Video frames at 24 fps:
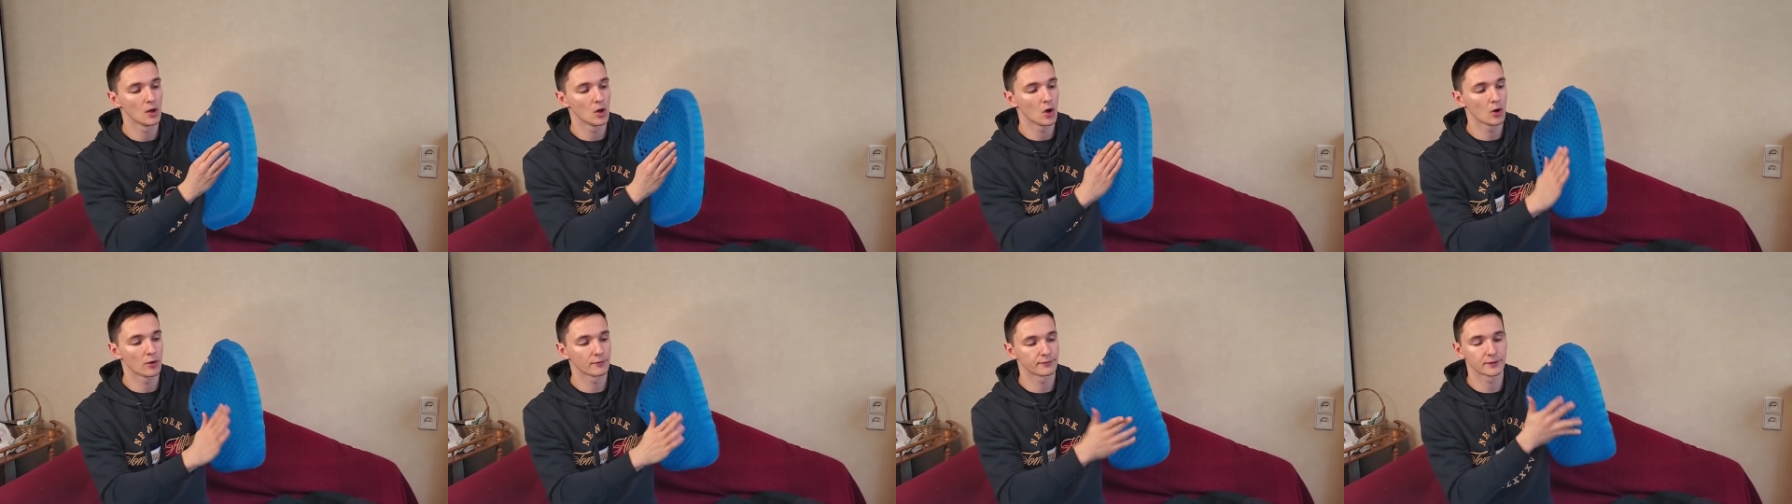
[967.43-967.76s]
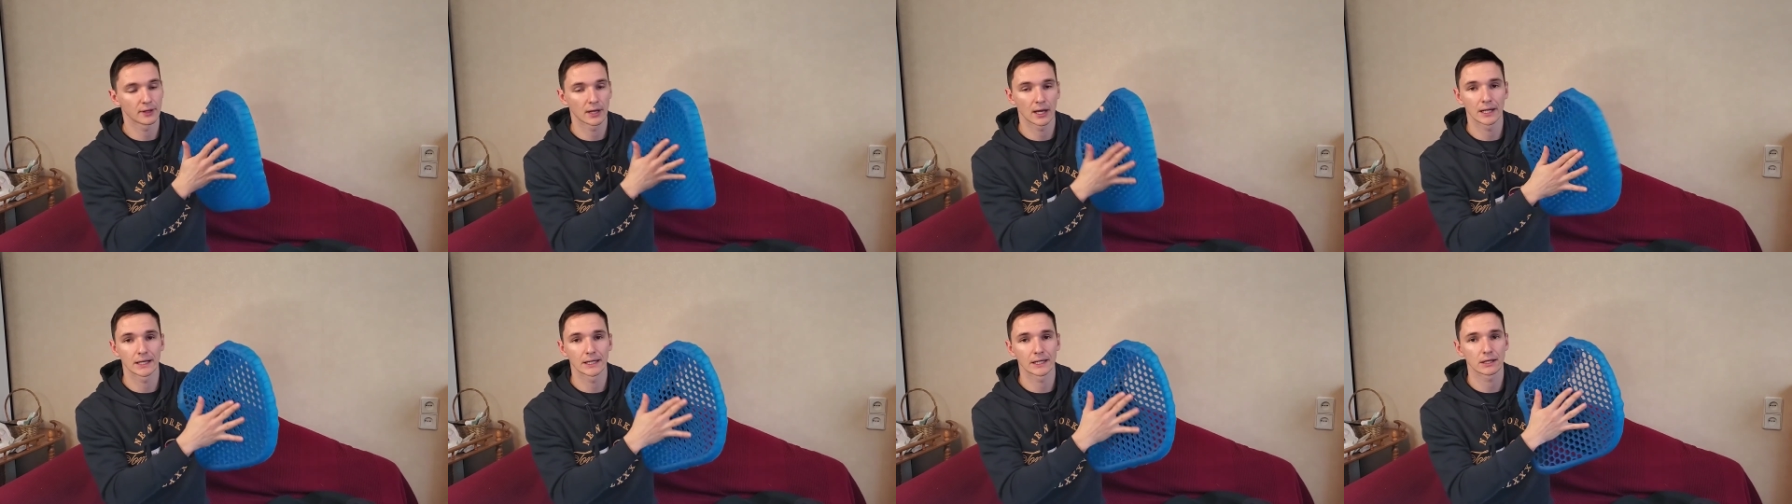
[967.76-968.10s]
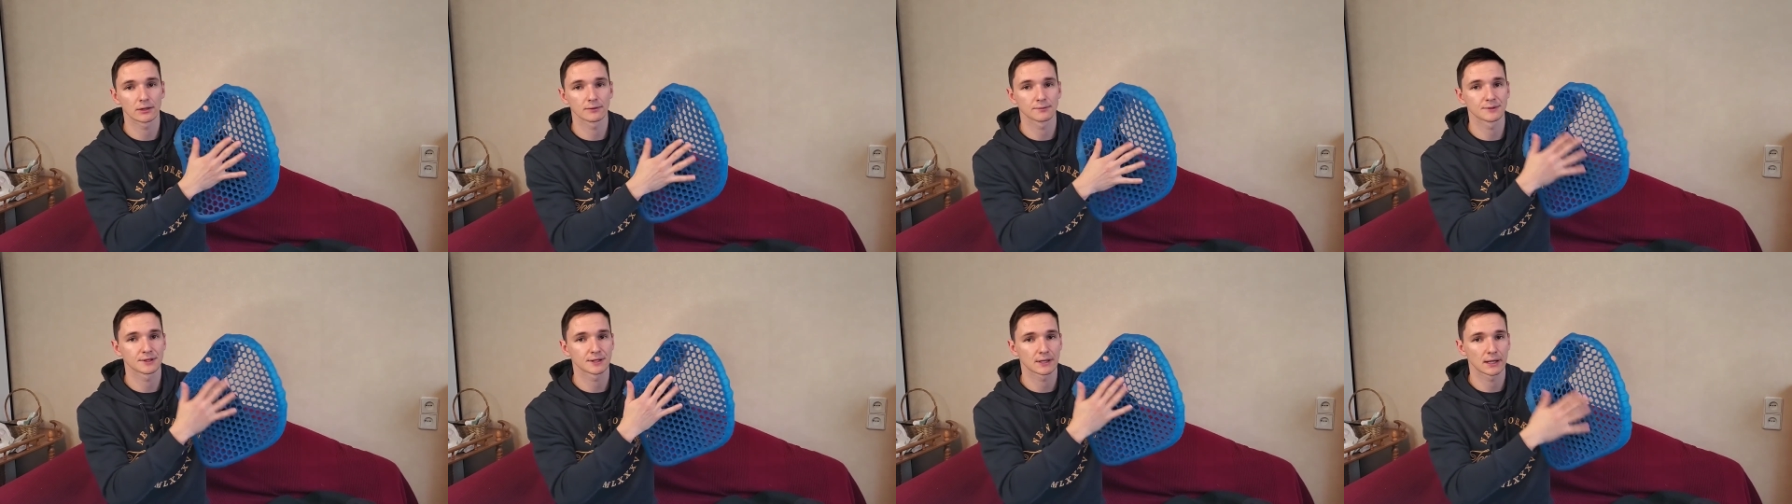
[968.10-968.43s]
of the
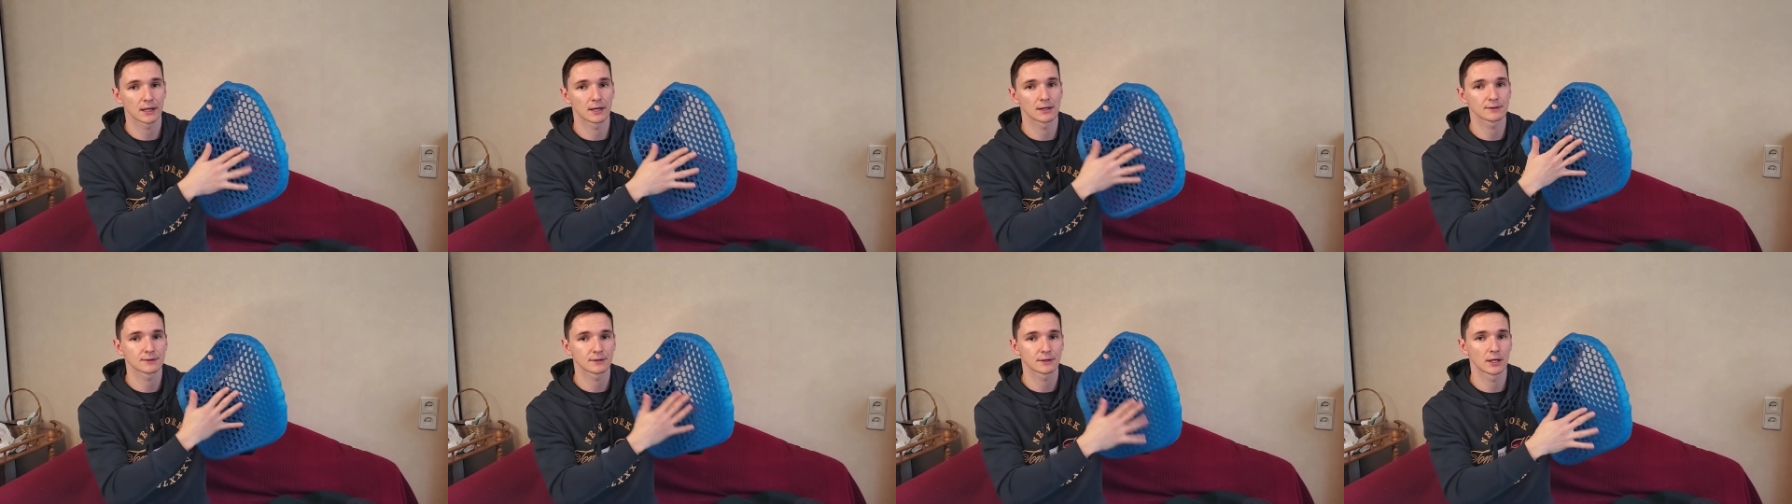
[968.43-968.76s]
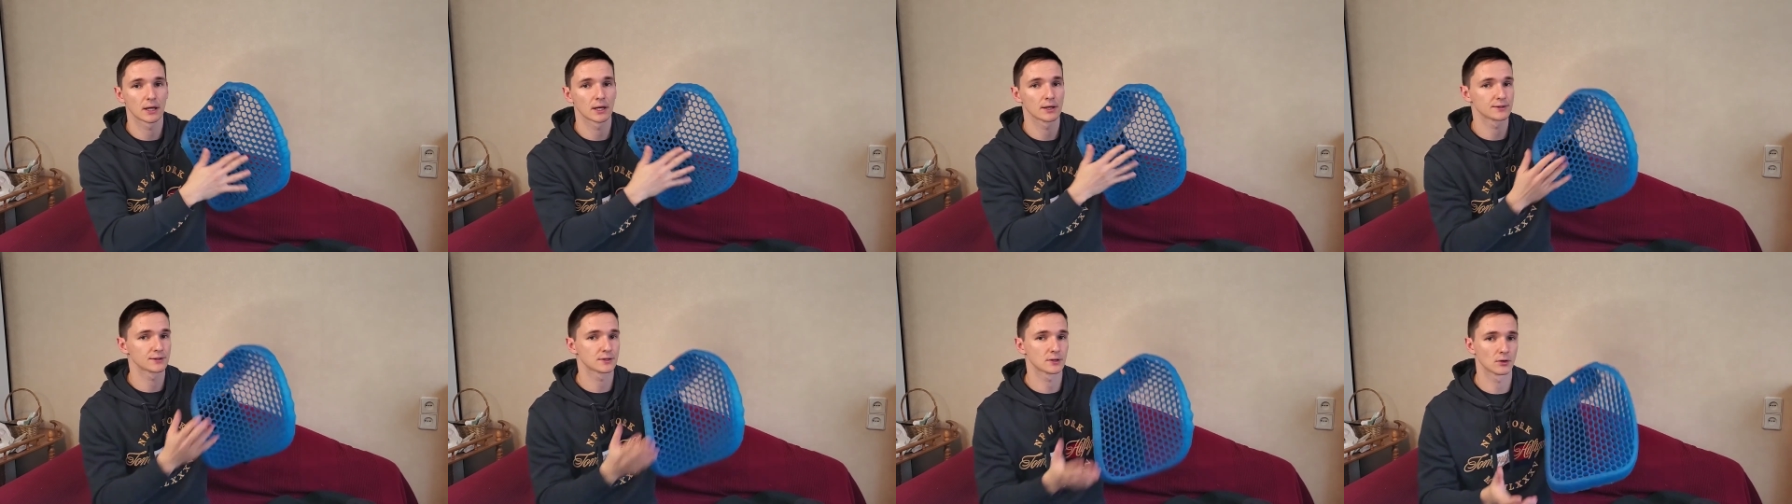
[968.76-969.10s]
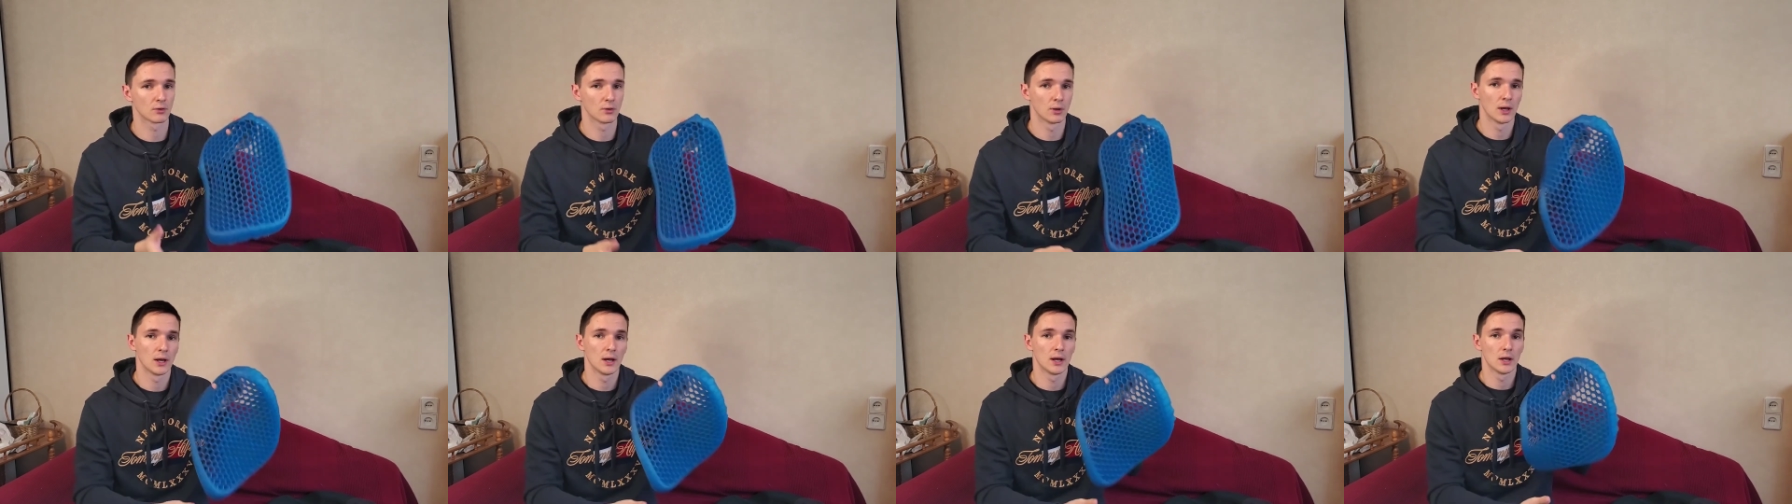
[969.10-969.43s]
honeycomb cells yeah
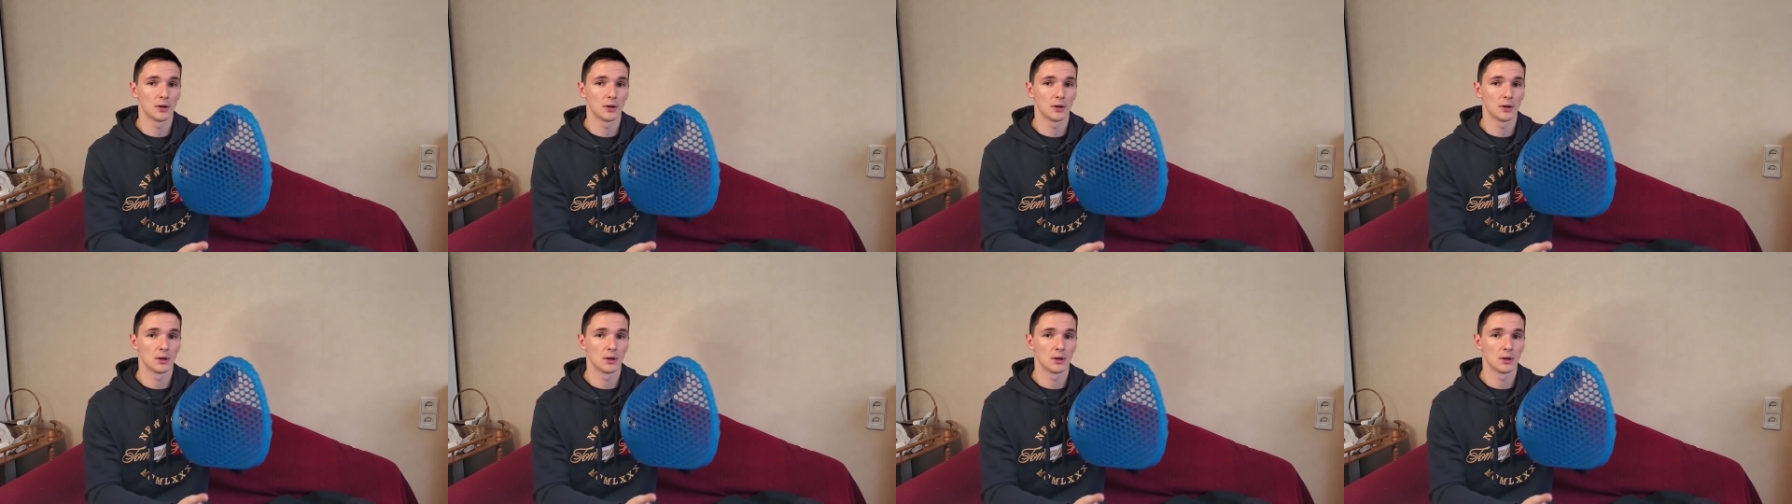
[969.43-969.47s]
so